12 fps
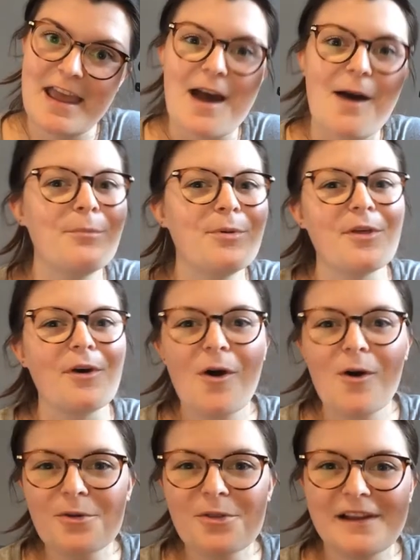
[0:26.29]
and put the
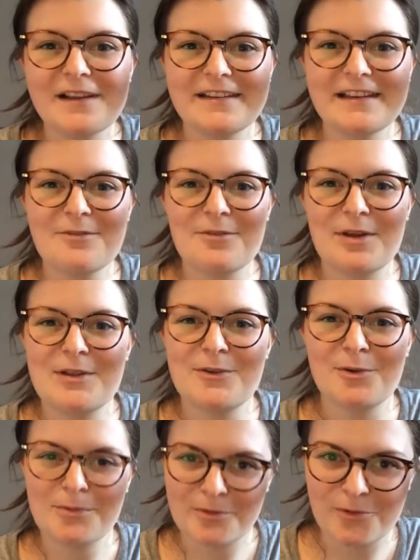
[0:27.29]
whole thing together into a
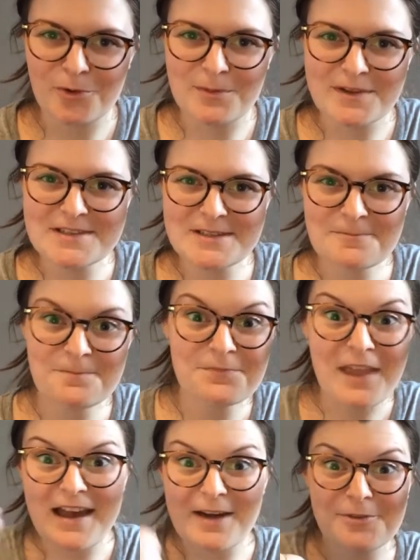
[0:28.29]
performance.
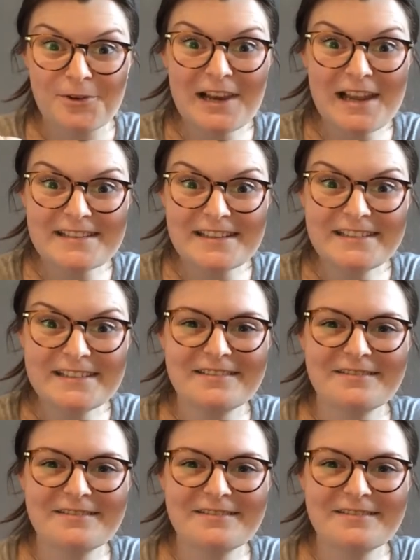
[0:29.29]
Have a good lesson.